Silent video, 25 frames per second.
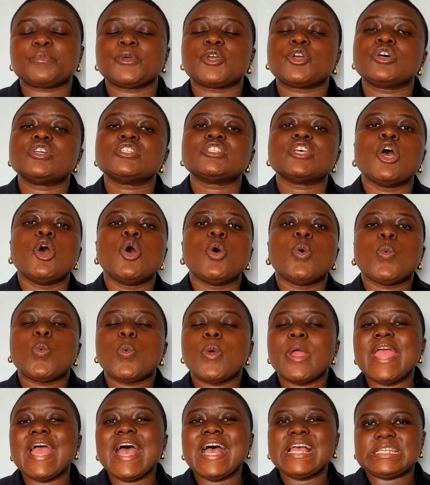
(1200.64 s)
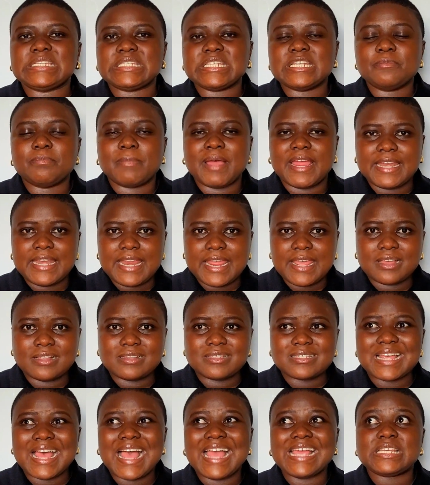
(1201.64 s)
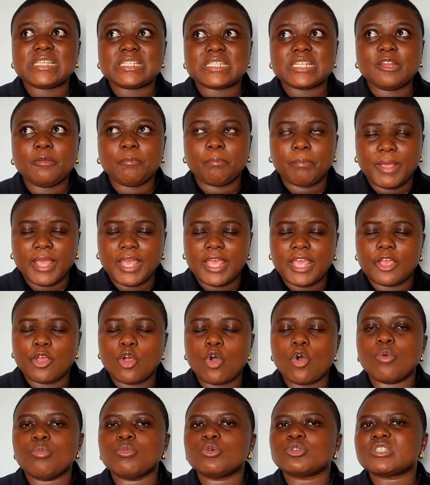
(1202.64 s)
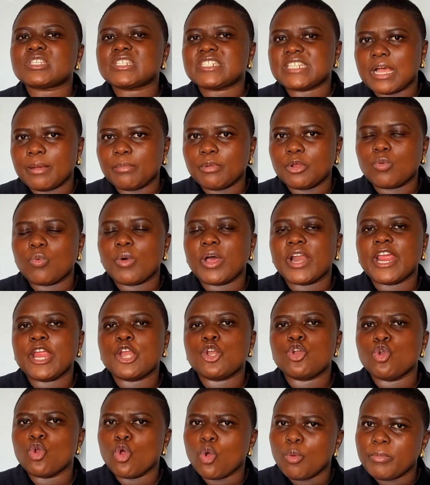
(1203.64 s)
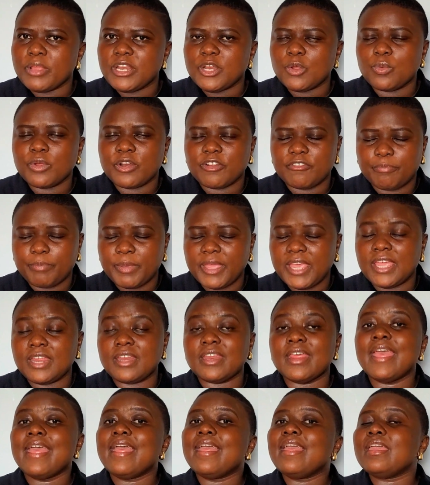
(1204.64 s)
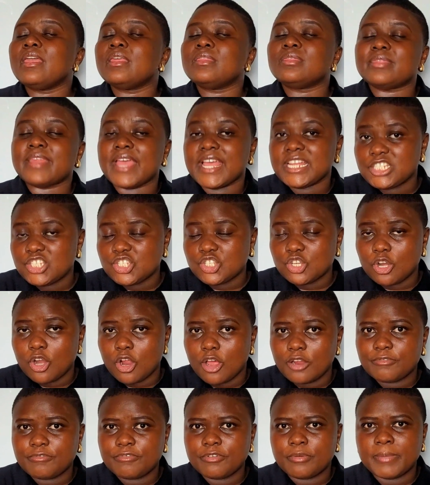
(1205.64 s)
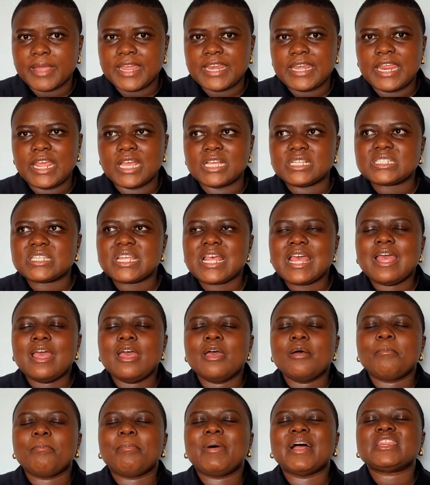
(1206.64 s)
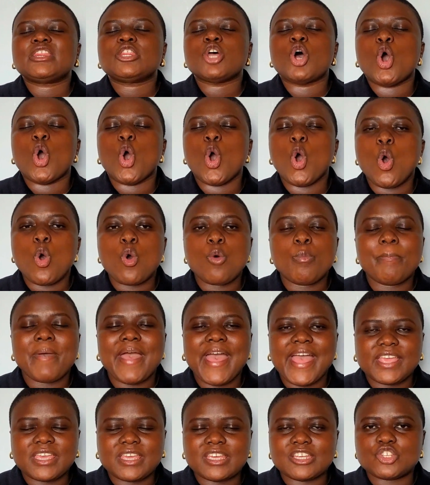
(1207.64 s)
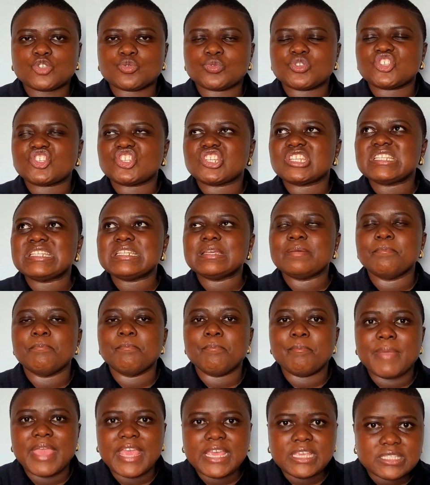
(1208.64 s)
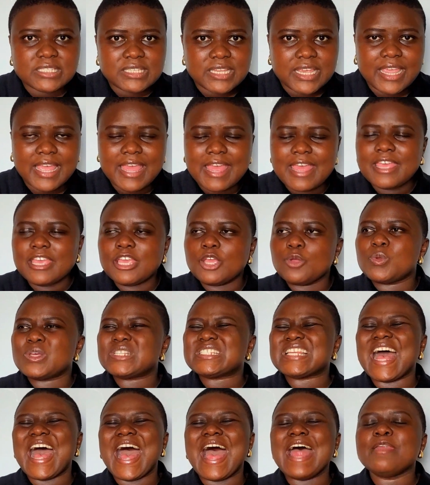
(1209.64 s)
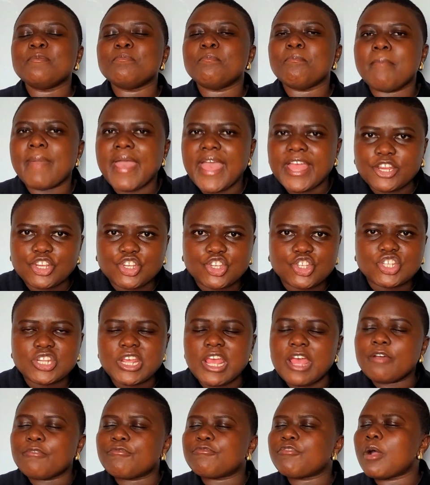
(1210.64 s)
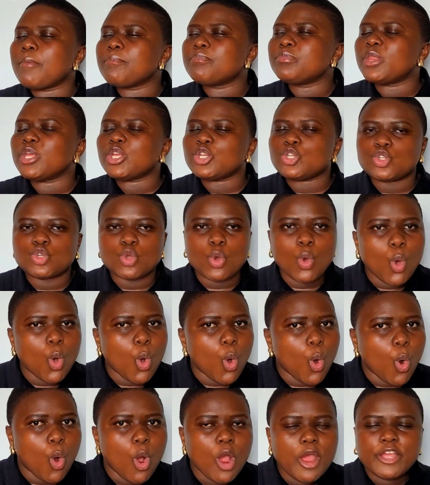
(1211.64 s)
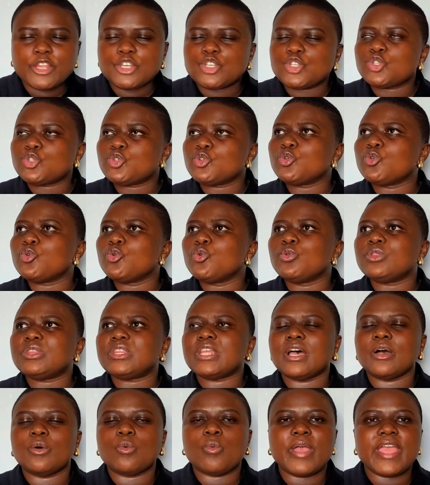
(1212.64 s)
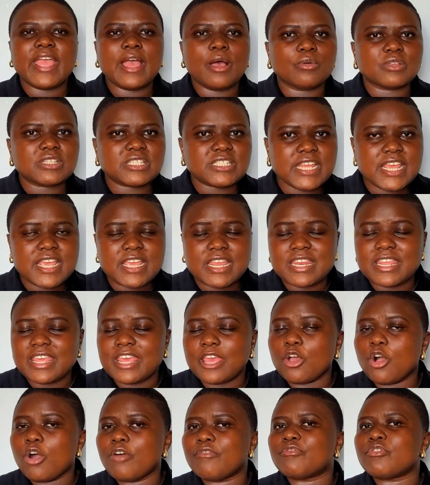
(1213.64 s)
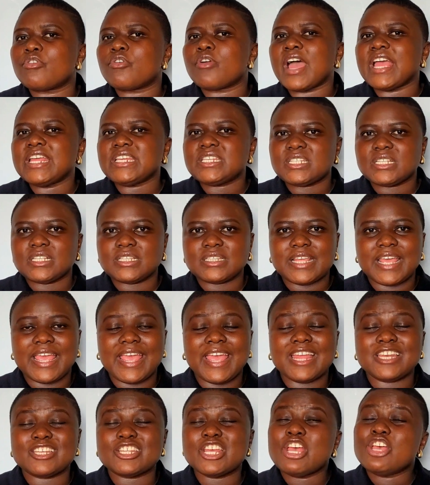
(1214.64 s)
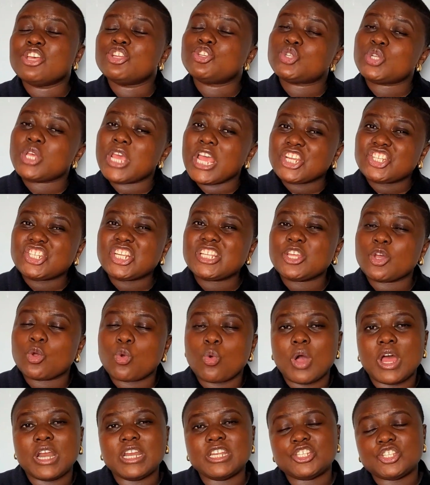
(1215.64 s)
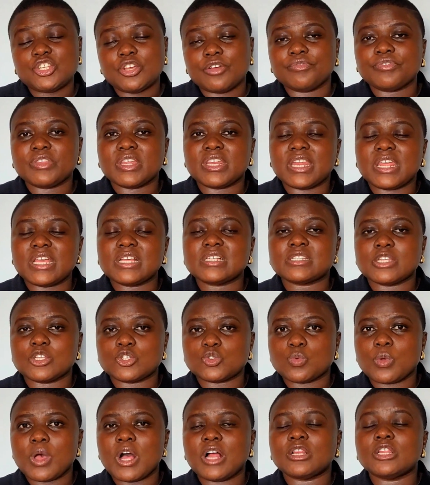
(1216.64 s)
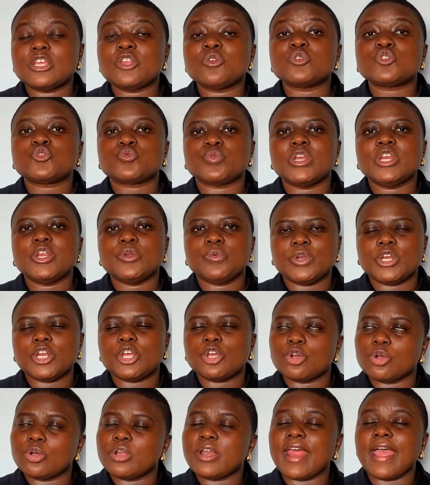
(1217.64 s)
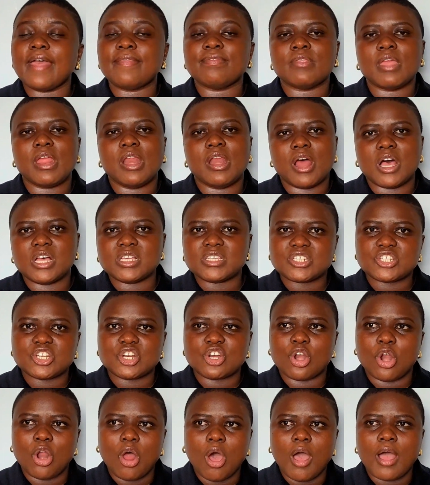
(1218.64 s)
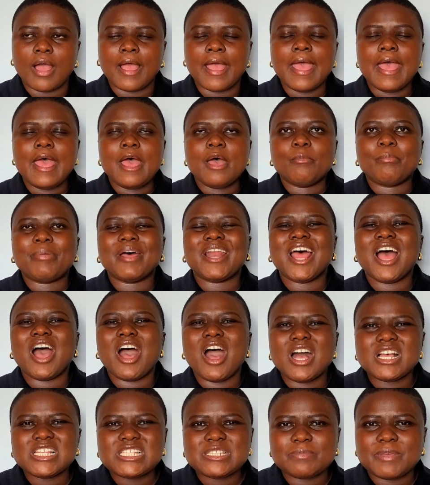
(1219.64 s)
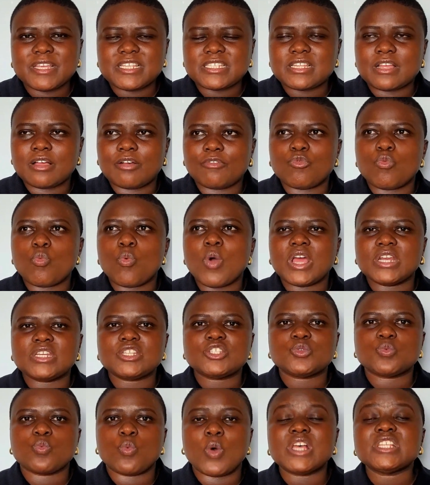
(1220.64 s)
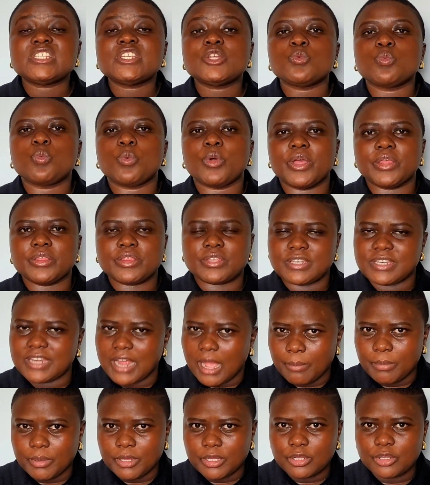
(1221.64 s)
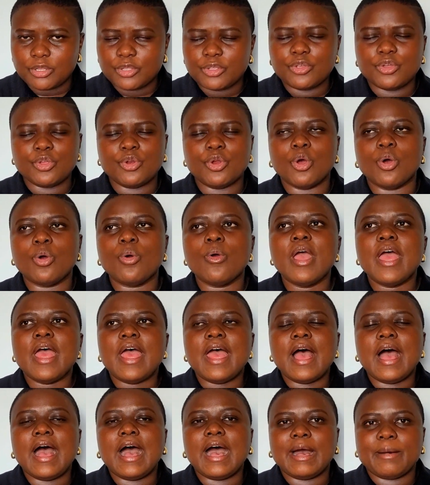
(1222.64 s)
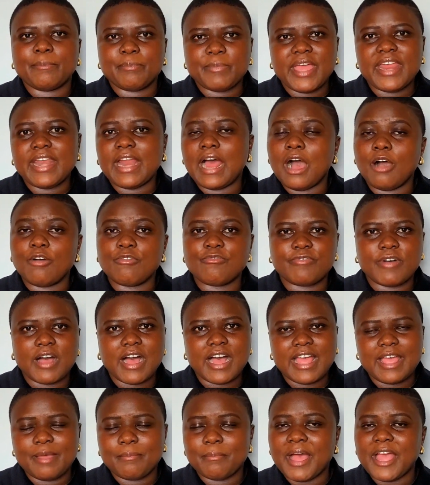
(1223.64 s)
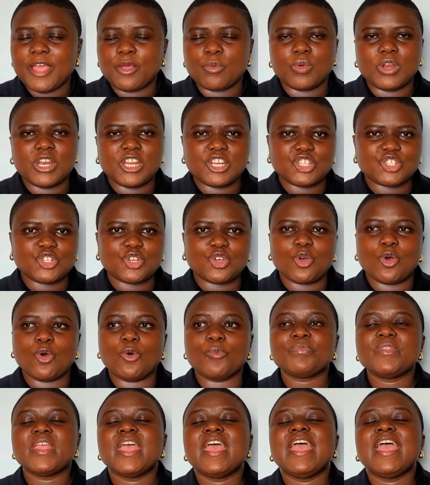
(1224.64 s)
because where I did my nails, I did pay almost double what I normally would have paid in that salon for my nails. But the whole package was just amazing. It was unmatched from the door to the way I was taken care of right till the end, to actually the quality of the nails as well. It was really, really good and they lasted long. But I asked myself, was it worth double, and how far am I willing to go?